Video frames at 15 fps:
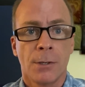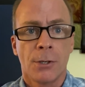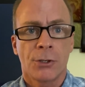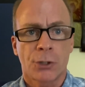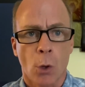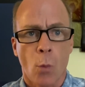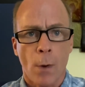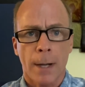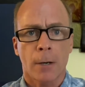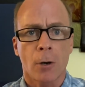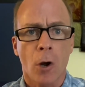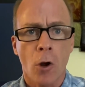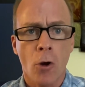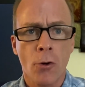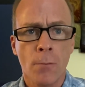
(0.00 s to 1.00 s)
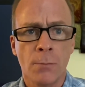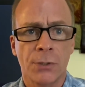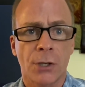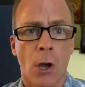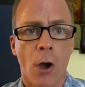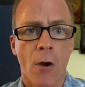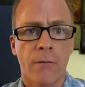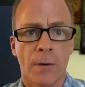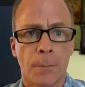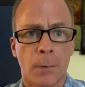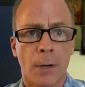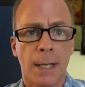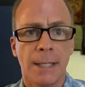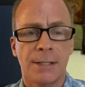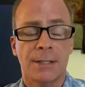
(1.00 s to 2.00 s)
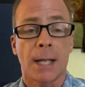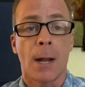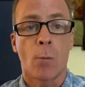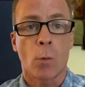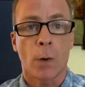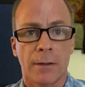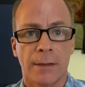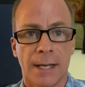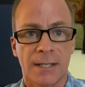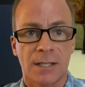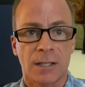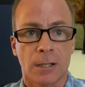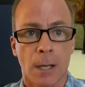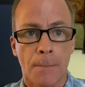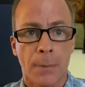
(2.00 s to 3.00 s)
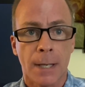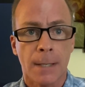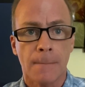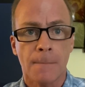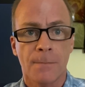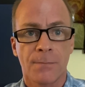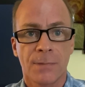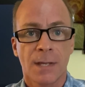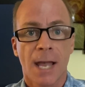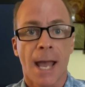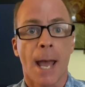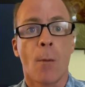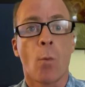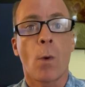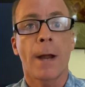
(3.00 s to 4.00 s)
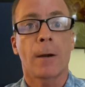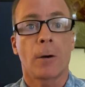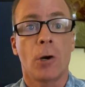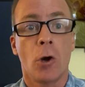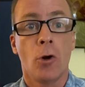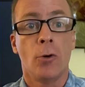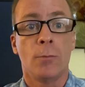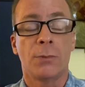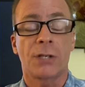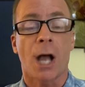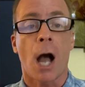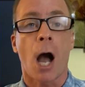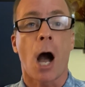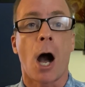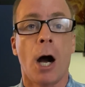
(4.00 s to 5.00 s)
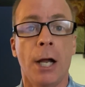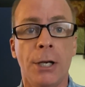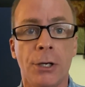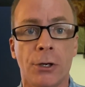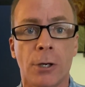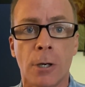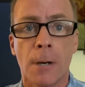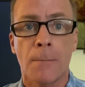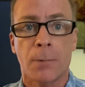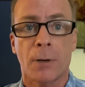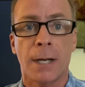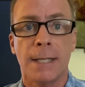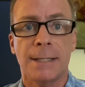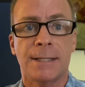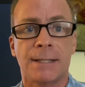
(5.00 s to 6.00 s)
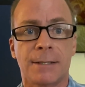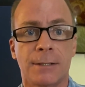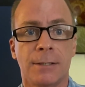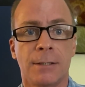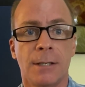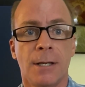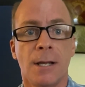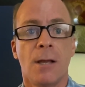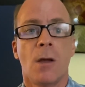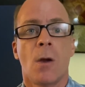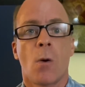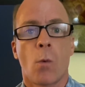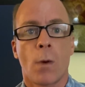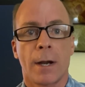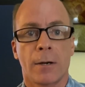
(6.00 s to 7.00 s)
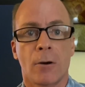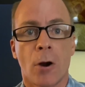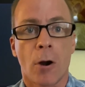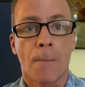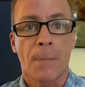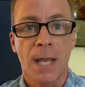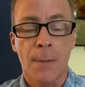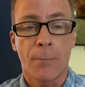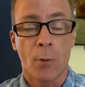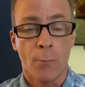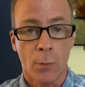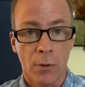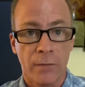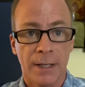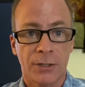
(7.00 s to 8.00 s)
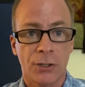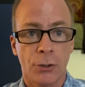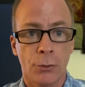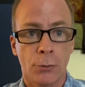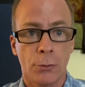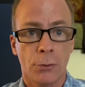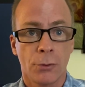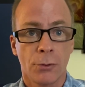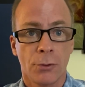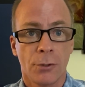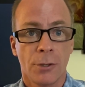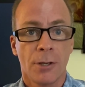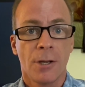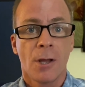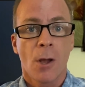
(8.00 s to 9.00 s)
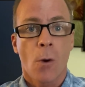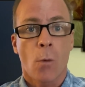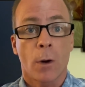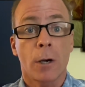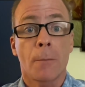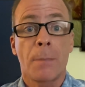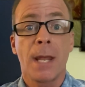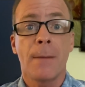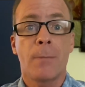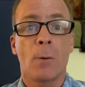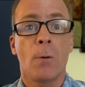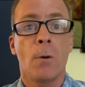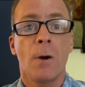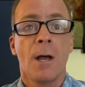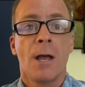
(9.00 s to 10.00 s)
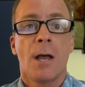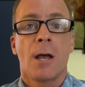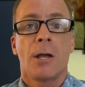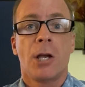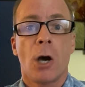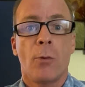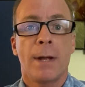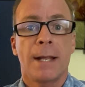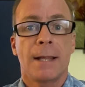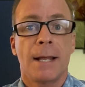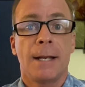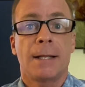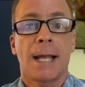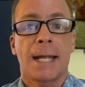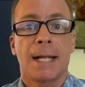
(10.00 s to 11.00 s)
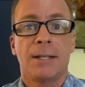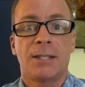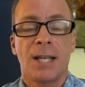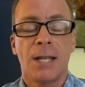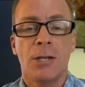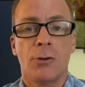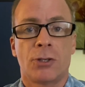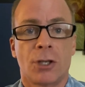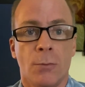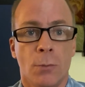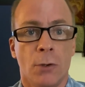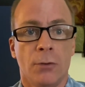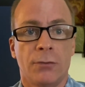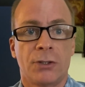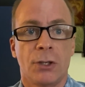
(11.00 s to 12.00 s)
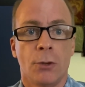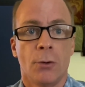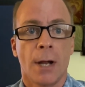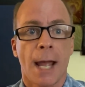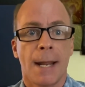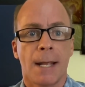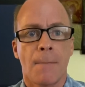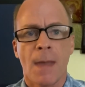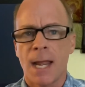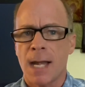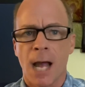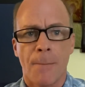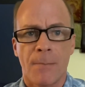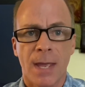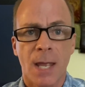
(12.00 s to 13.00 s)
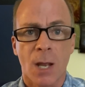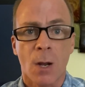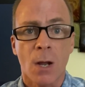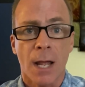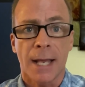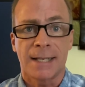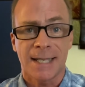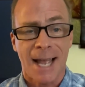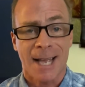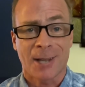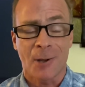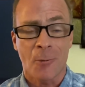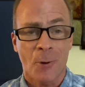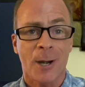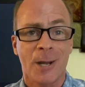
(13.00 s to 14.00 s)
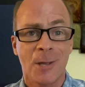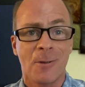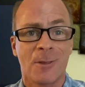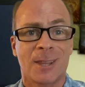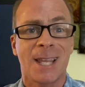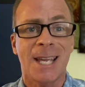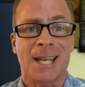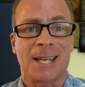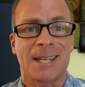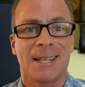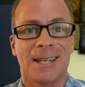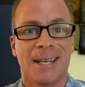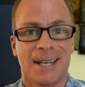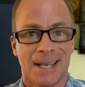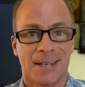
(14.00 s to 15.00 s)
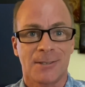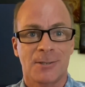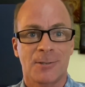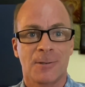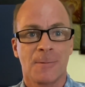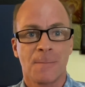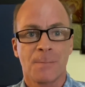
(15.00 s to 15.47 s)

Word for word: So where are homes overpriced and they slumping? And where are homes underpriced? Where are people moving to? Where are people going that they continue to move to? And it may not be exactly where you think it is.